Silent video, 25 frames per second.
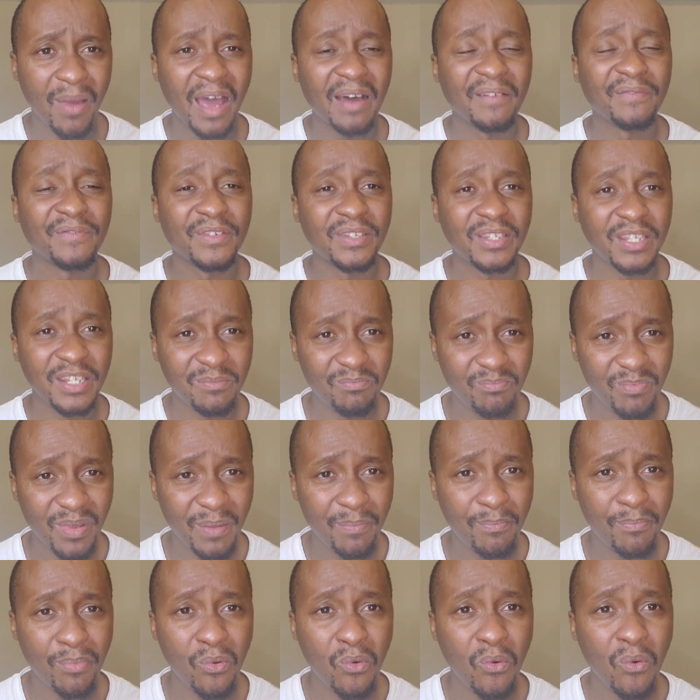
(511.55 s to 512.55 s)
I've seen
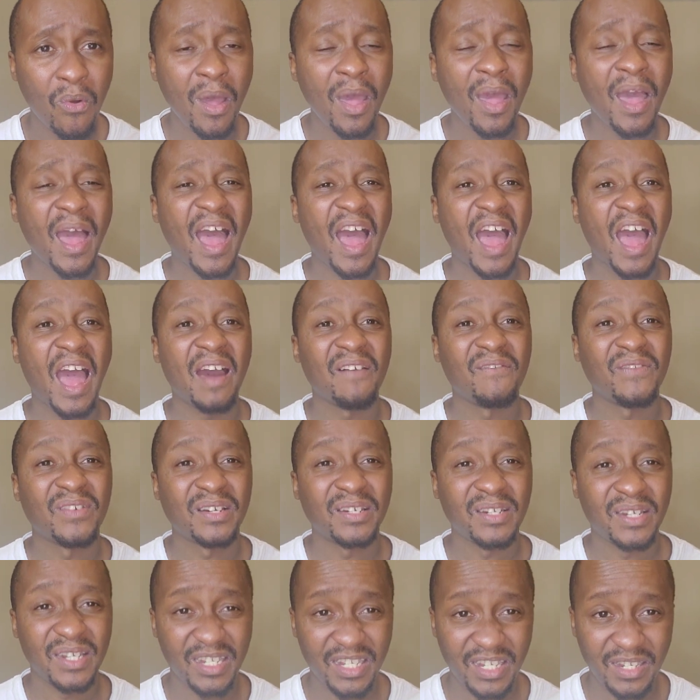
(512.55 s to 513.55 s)
people, I have a
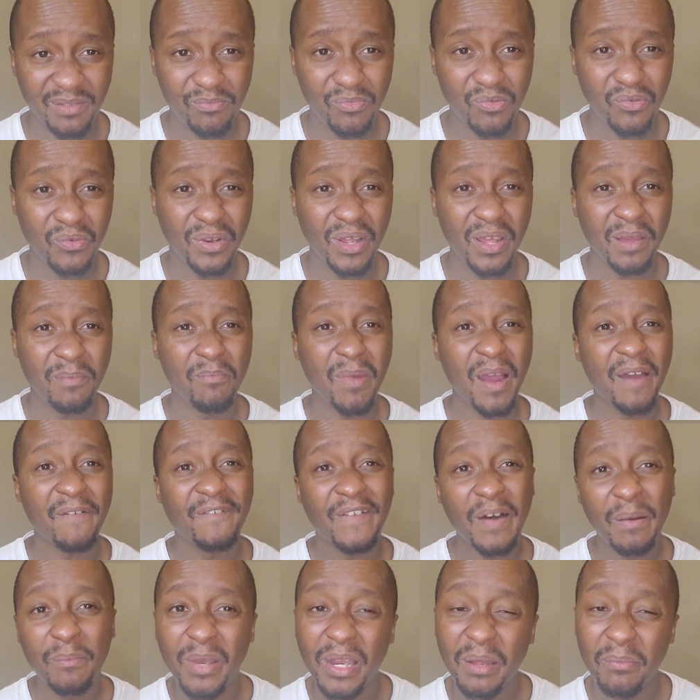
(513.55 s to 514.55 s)
testimony, my
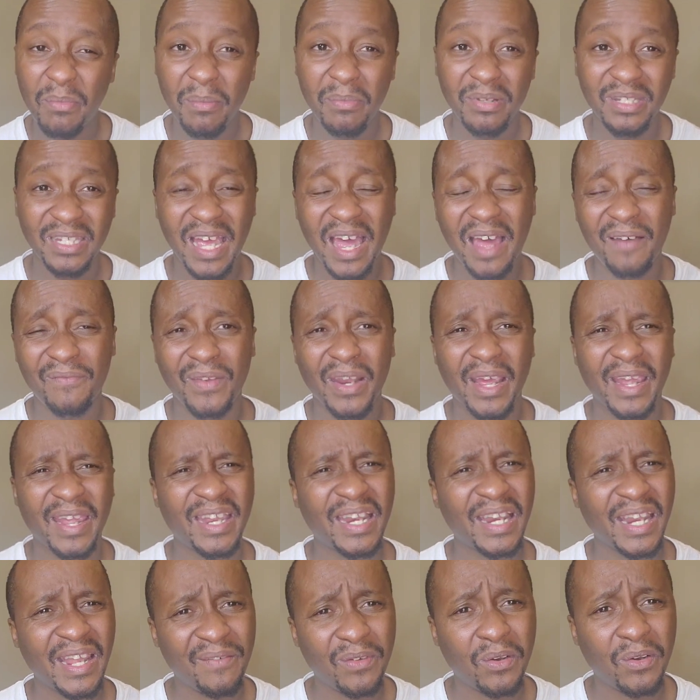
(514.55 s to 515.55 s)
family members, I have like
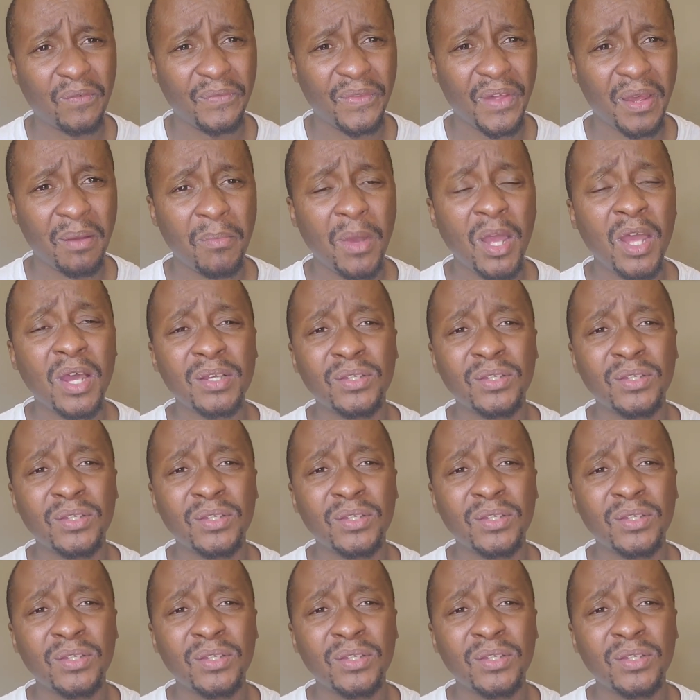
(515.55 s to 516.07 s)
11 of them.